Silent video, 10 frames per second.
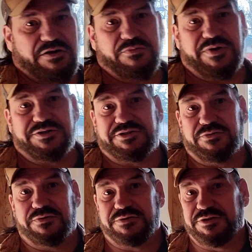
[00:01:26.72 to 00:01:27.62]
Hardware
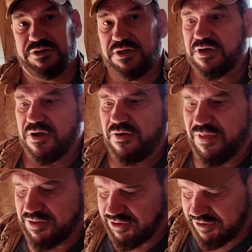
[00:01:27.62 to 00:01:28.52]
stores.
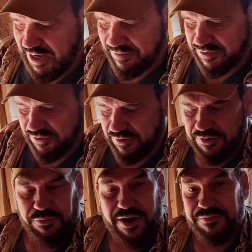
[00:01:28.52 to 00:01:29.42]
They just
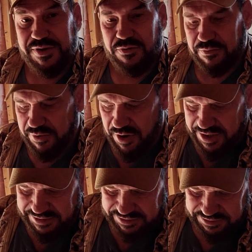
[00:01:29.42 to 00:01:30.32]
absolutely rape you on
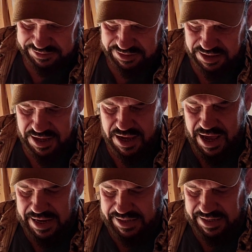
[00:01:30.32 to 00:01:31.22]
prices.
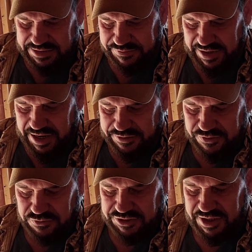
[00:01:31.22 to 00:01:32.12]
I did get some
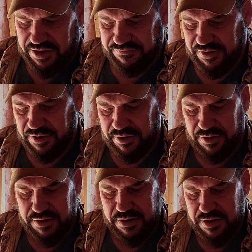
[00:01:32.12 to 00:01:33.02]
electrical stuff here.